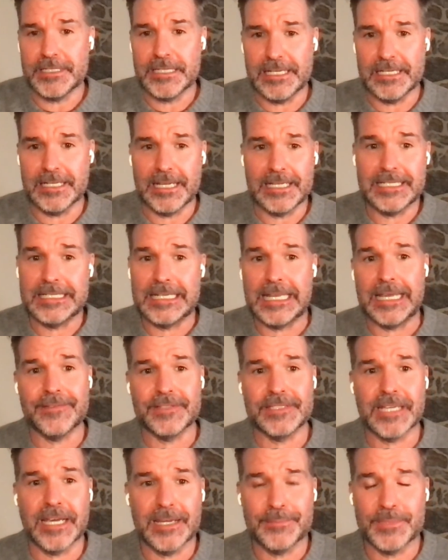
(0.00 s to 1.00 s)
And I didn't have a
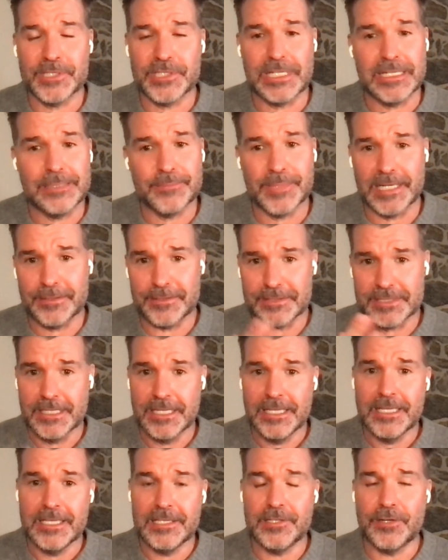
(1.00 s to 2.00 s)
time machine, but I was,
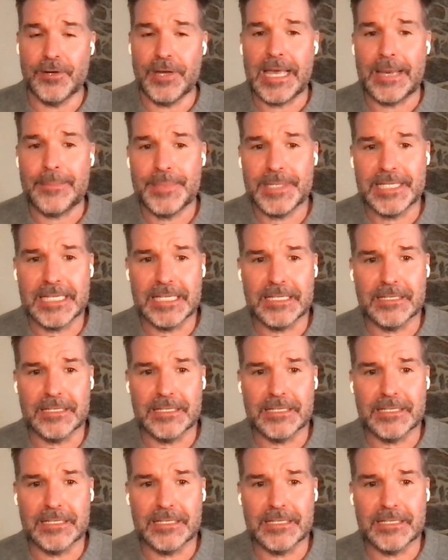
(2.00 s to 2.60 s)
happy to get